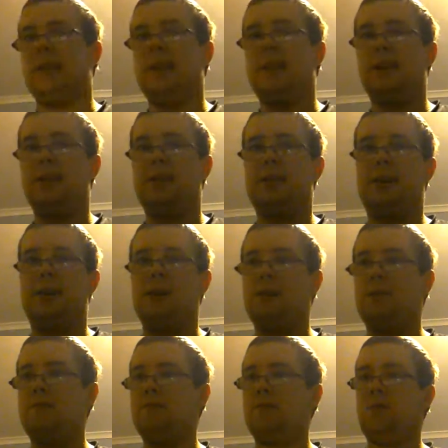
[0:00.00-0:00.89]
in the
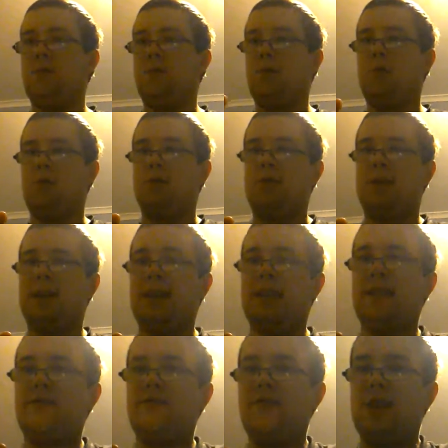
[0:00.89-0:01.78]
entire Robot Wars
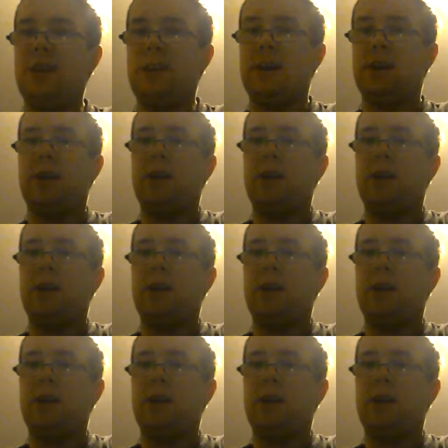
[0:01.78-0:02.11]
history.